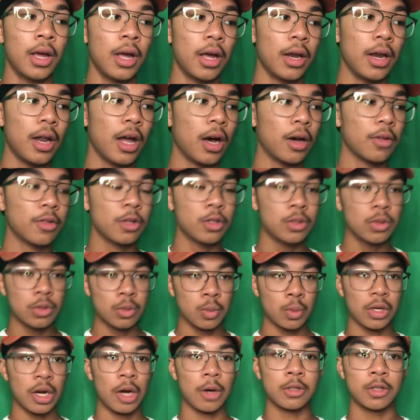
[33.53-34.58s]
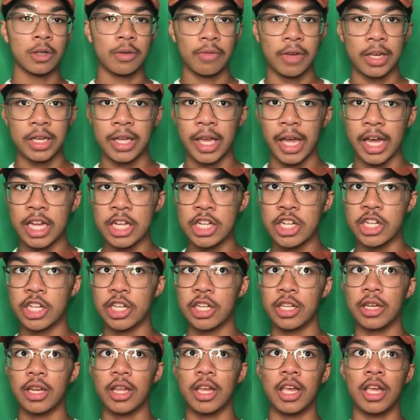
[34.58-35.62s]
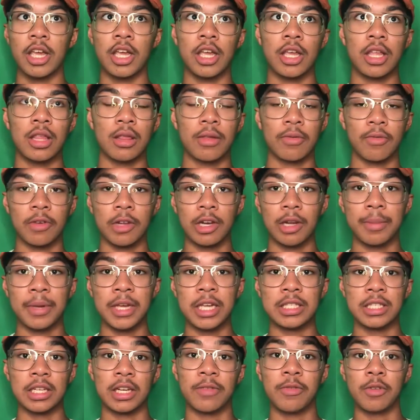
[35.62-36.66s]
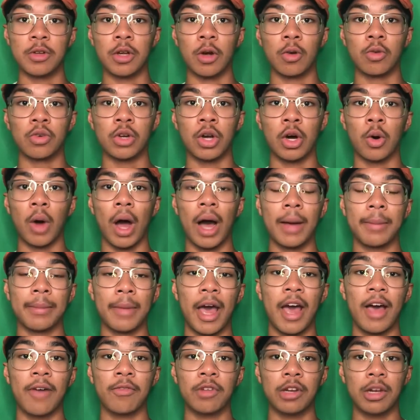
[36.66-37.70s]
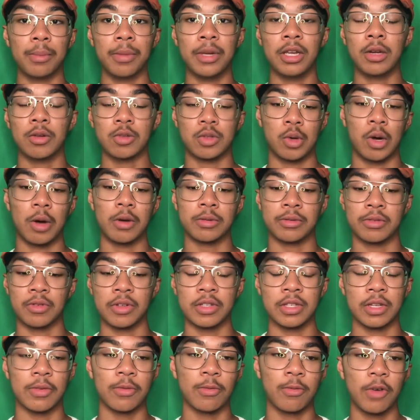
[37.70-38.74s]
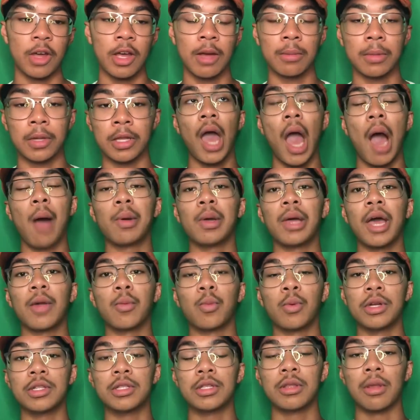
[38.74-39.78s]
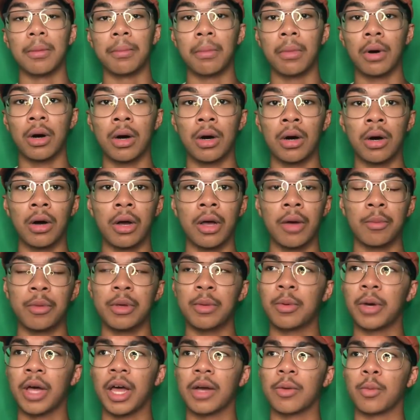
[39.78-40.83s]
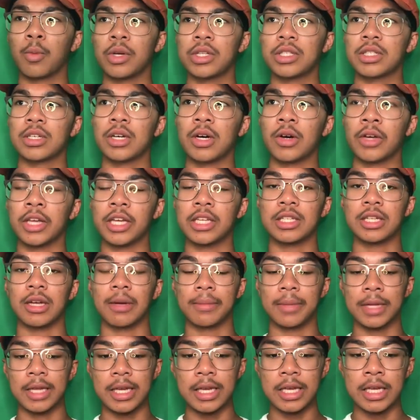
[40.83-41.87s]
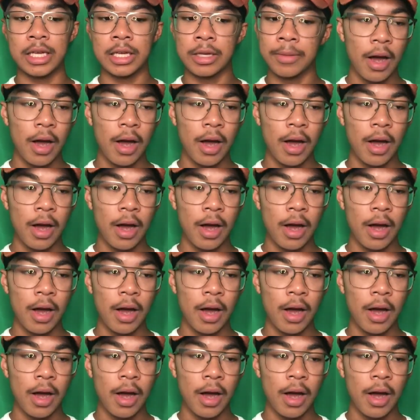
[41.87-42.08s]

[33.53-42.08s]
Now, this was when I was on vacation in the Philippines, and if you don't know, I'm half Filipino, so I was visiting family. And we had went to the mall, and we had went to go get something to eat.